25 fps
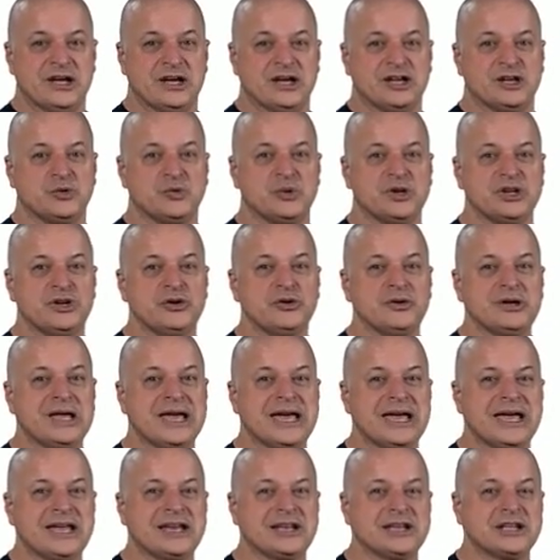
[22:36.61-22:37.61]
when you
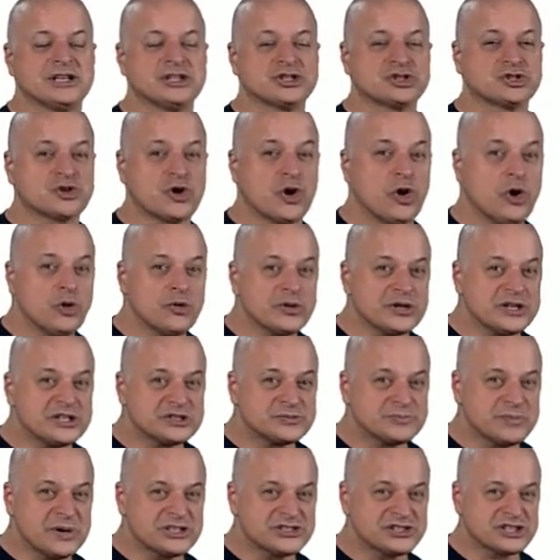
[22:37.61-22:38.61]
can't control these
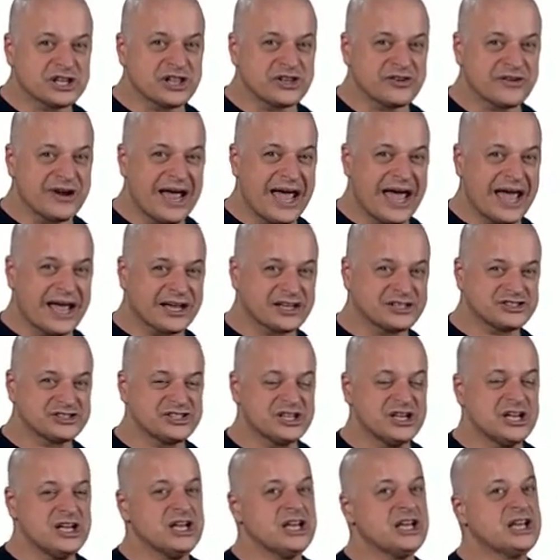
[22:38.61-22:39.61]
muscular acts,
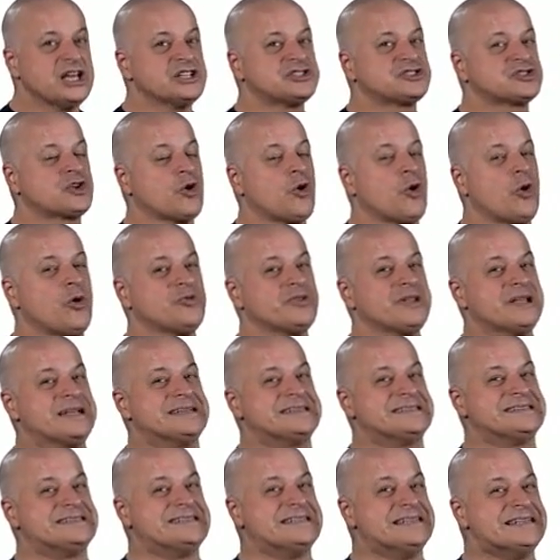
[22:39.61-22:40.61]
it's called
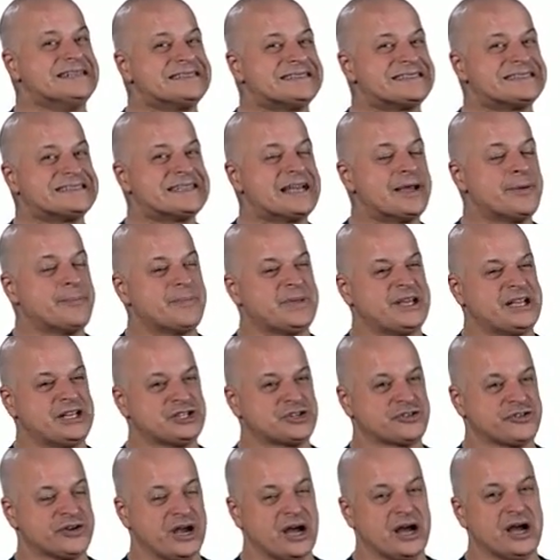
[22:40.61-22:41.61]

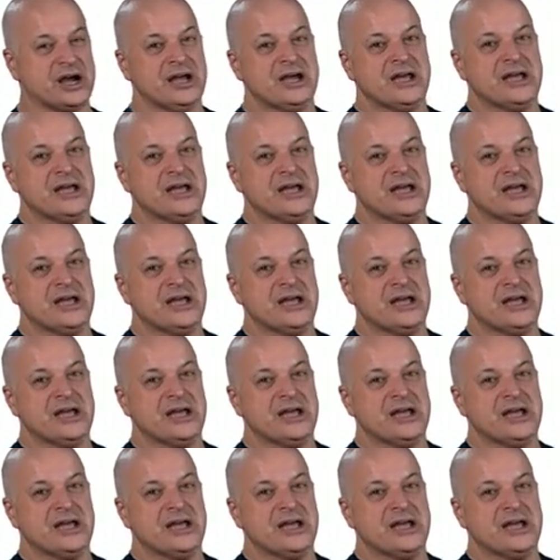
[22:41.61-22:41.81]
dysmetria.